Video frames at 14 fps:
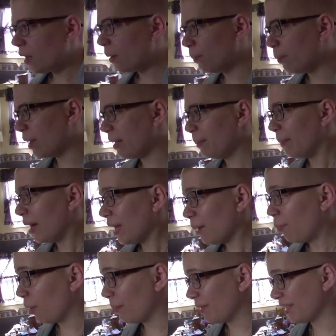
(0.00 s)
But my
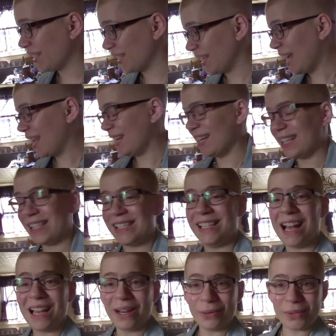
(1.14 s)
appointment's at 10 and it's
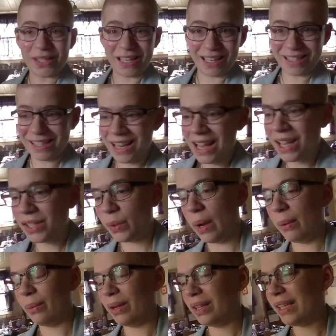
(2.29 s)
9.06, so I
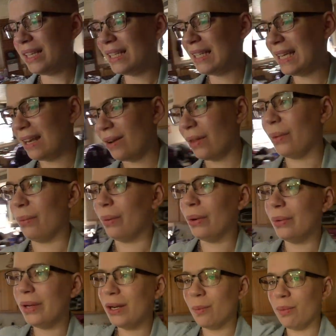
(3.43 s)
really need to get on the
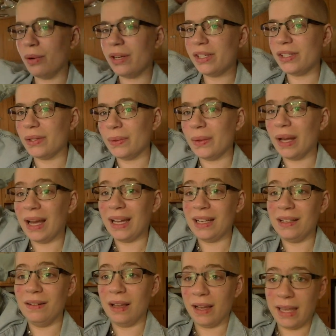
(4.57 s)
road here pretty soon. I,
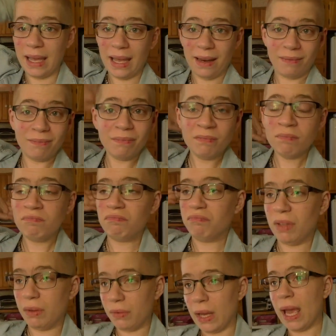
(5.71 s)
again,
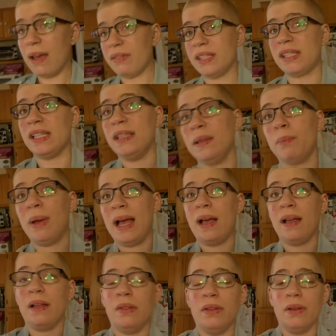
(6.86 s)
if you haven't seen the
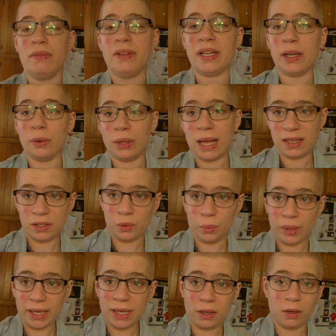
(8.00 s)
pa- the video last
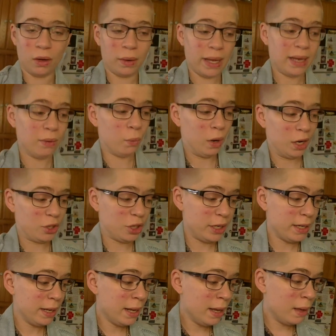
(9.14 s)
week, go ahead and watch
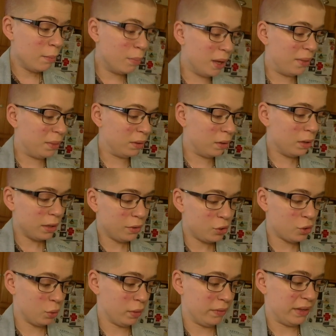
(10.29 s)
it. But the long and the
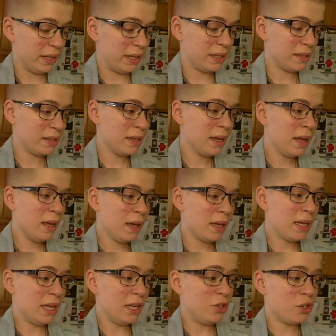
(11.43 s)
short of it is,
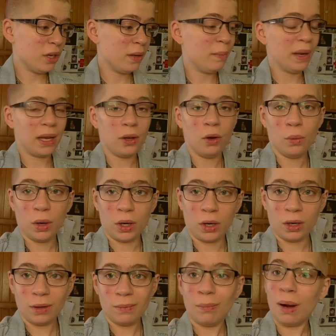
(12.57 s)
Keisha, my
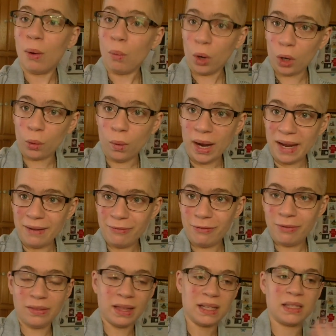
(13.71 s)
coworker, my work
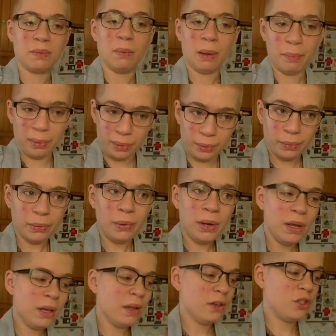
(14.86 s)
wife, that's my boo.
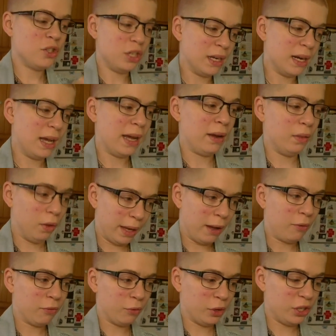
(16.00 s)
She and I look
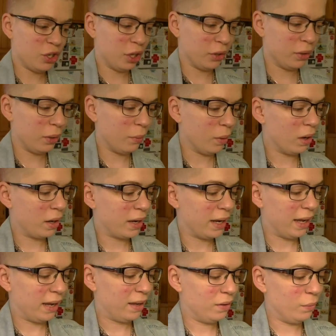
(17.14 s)
out for each other at work,
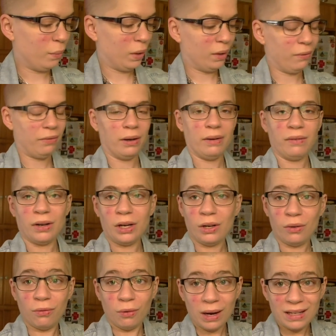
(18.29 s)
and we're very, very
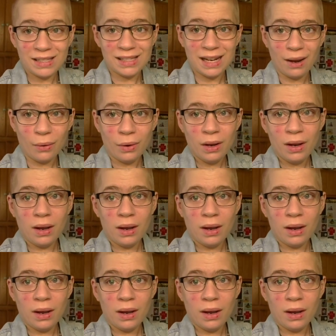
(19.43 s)
good friends now.